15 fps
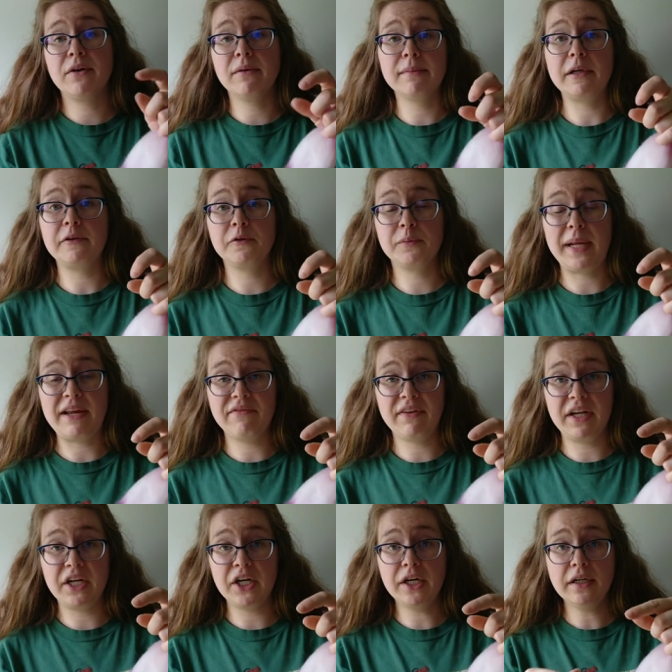it around my
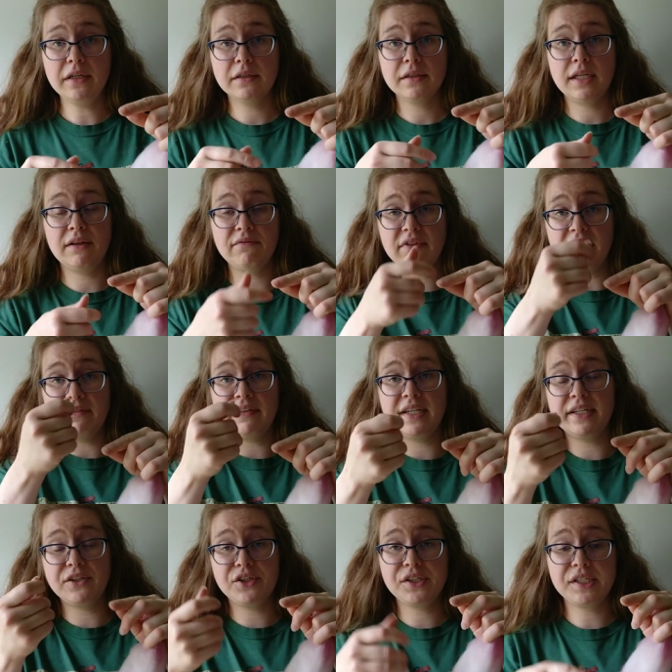finger and fluffing
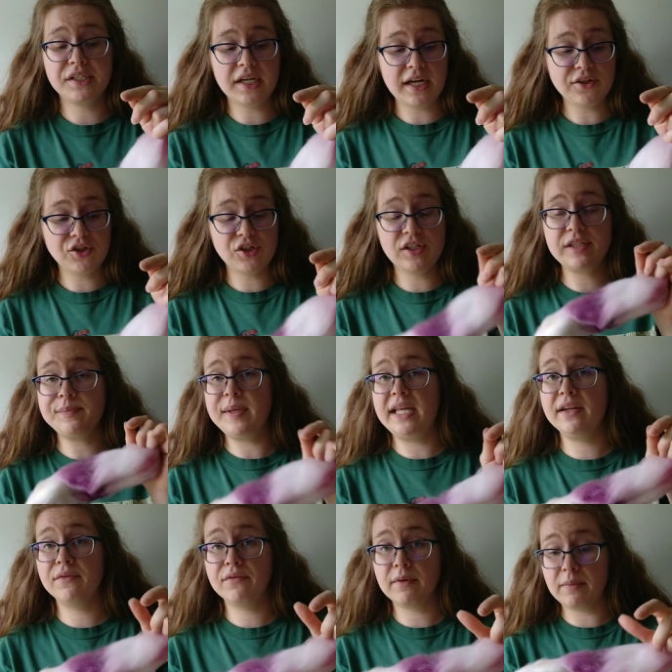it just a touch to
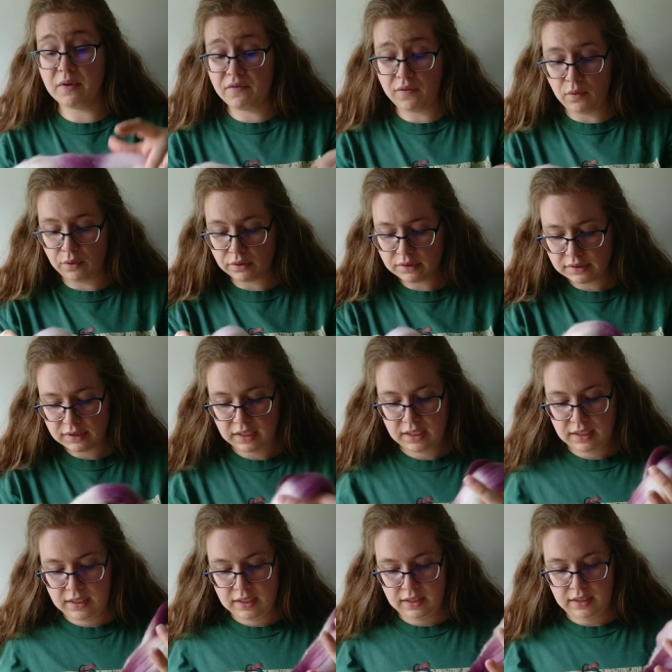spin from the fold,
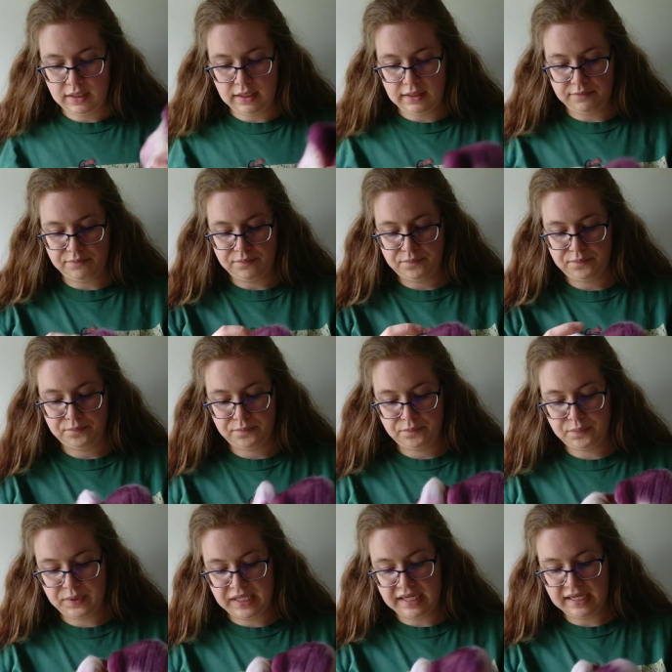
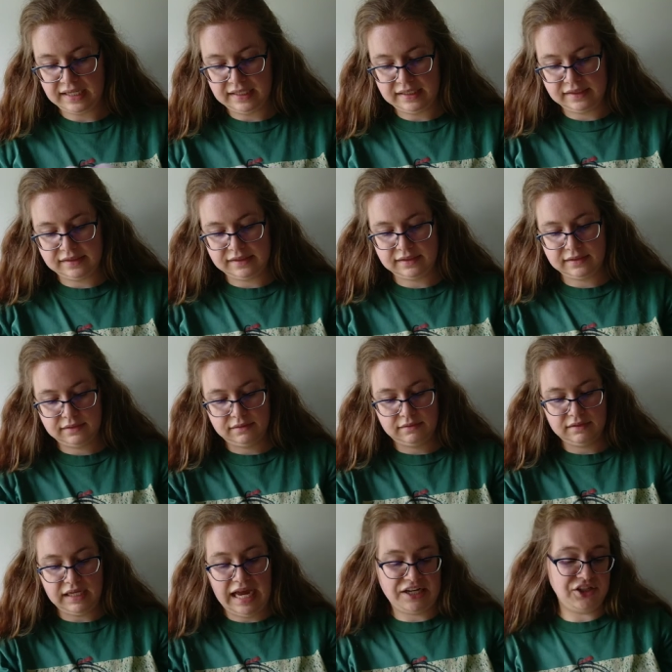because
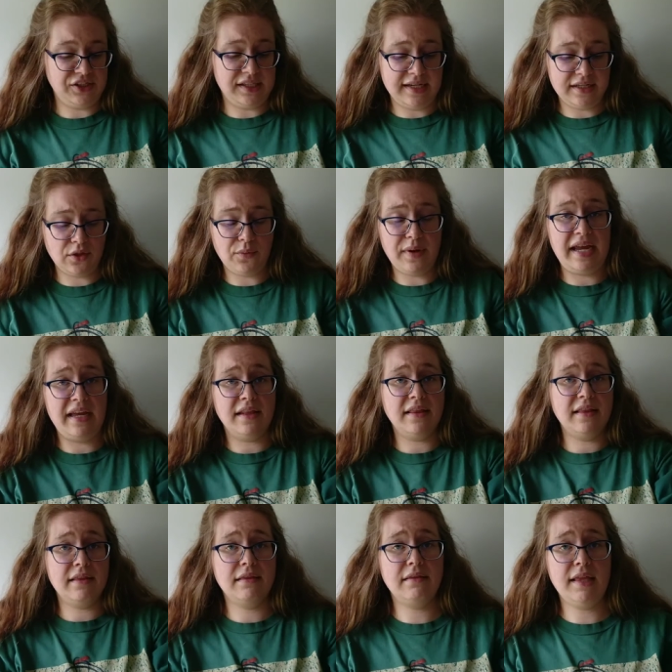I just like the way
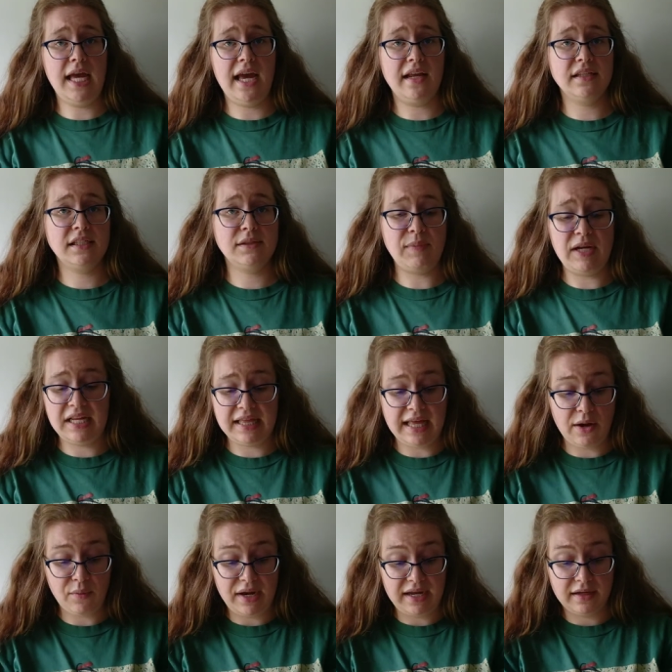that spinning
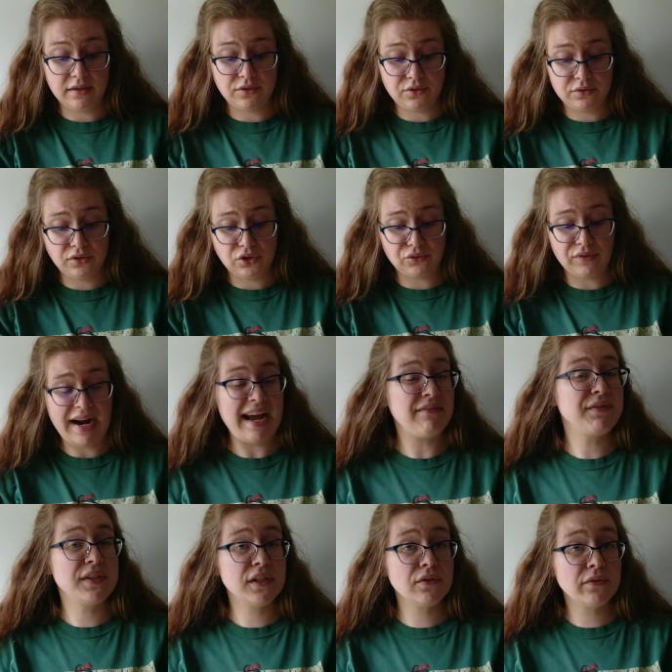that way
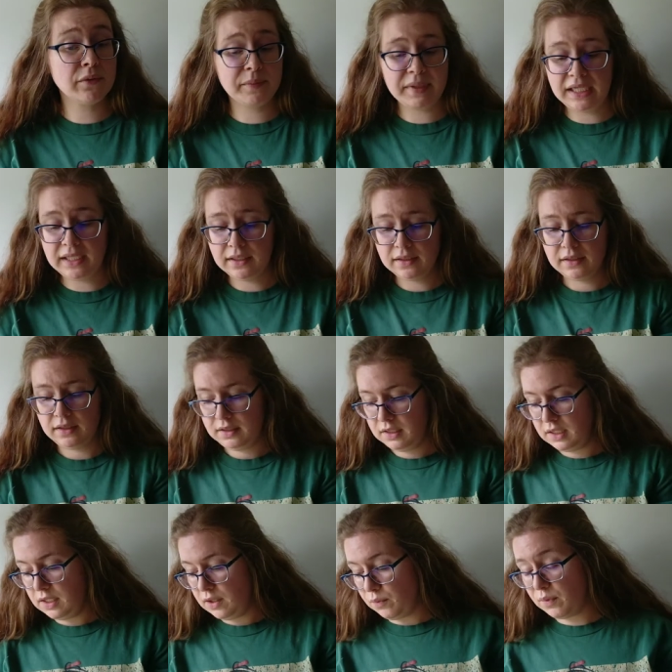drafts for me
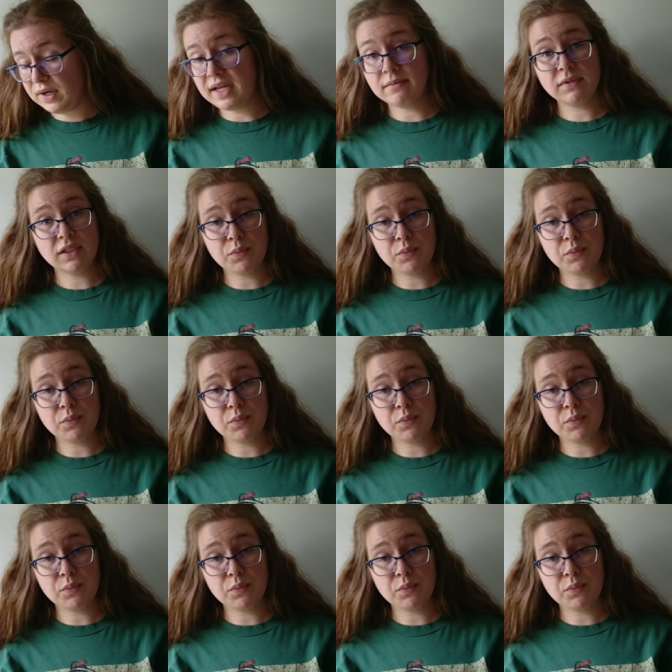when I'm